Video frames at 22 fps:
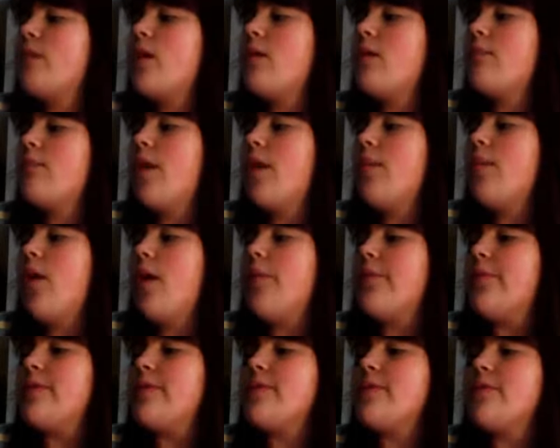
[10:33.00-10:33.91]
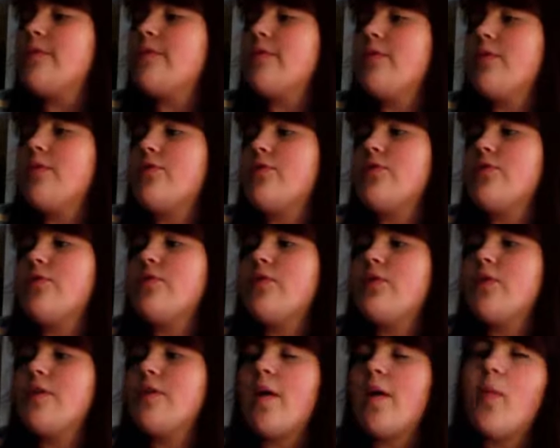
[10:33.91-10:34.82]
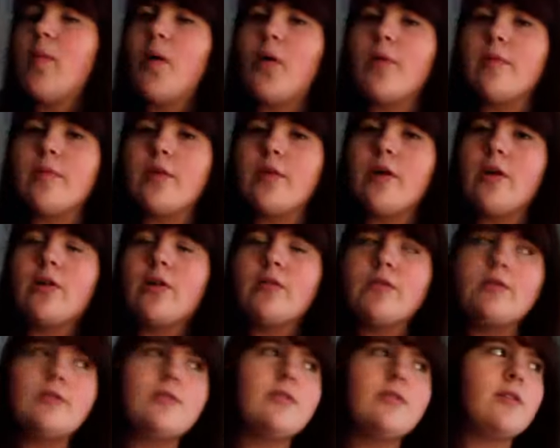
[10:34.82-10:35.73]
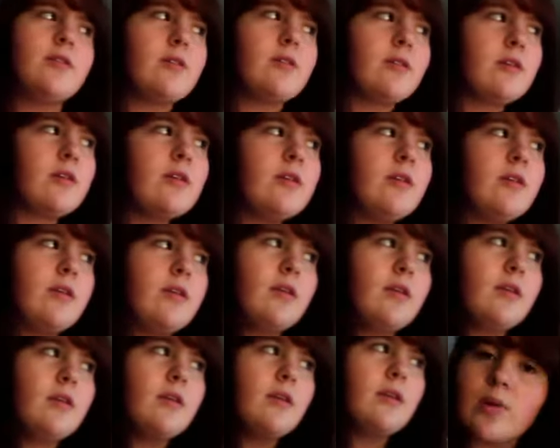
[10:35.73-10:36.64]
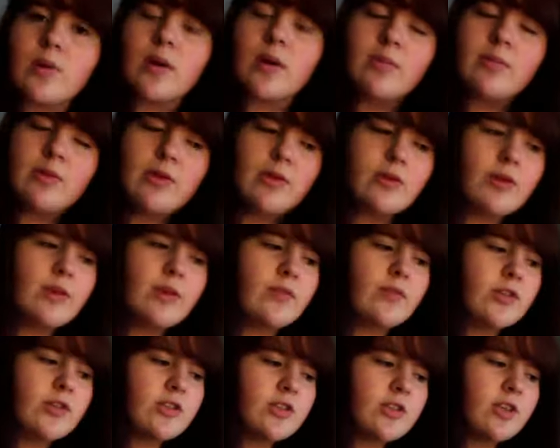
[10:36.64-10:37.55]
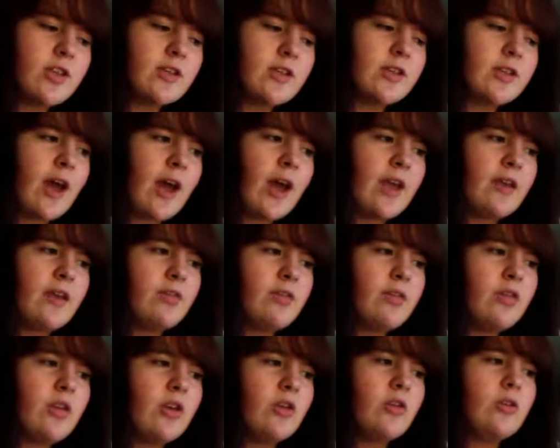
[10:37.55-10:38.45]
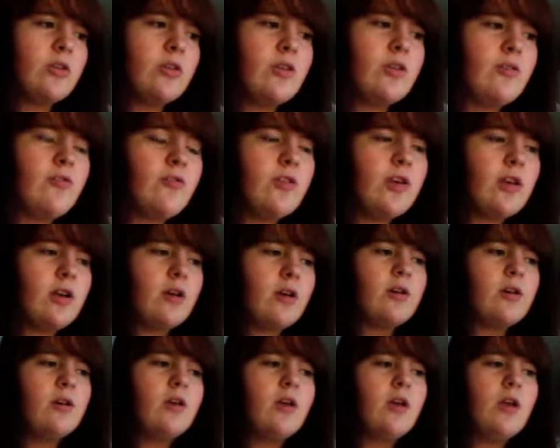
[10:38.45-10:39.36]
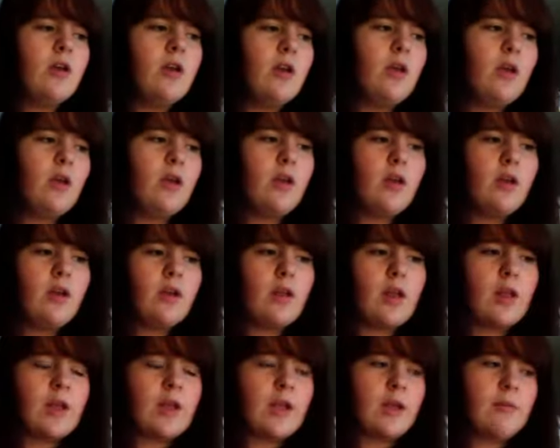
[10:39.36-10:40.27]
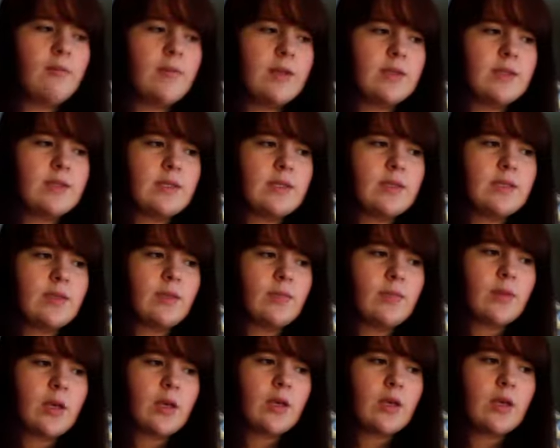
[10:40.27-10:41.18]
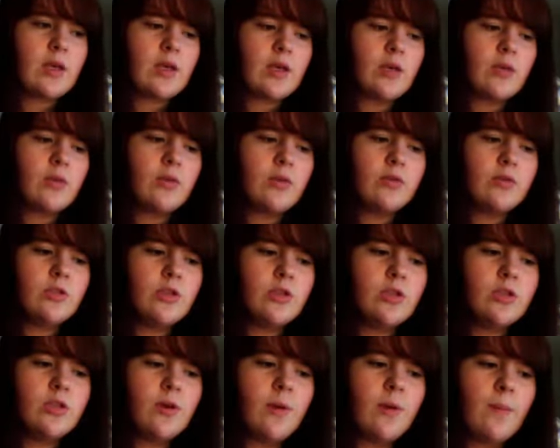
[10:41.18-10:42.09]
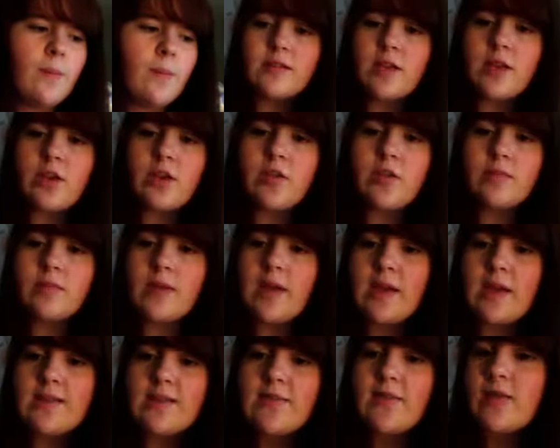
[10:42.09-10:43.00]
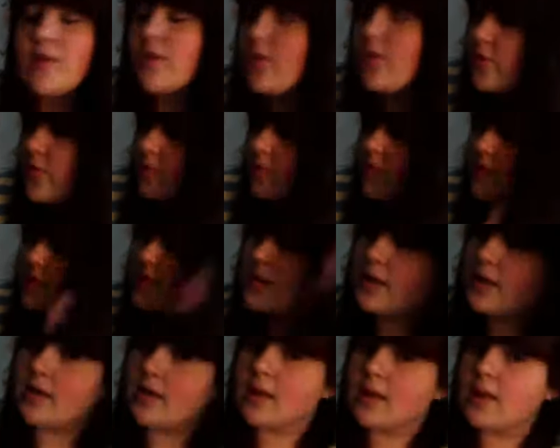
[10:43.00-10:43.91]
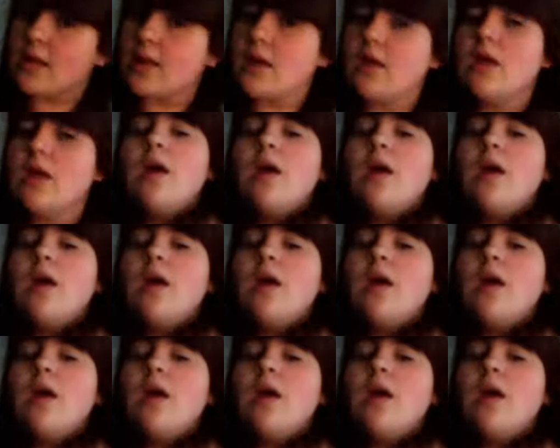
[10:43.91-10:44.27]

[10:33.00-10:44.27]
My mom went to the grocery store and I'm home alone, so probably don't give a shit. I literally feel like I'm missing something huge. I'll tell you in my next video if I'm missing anything.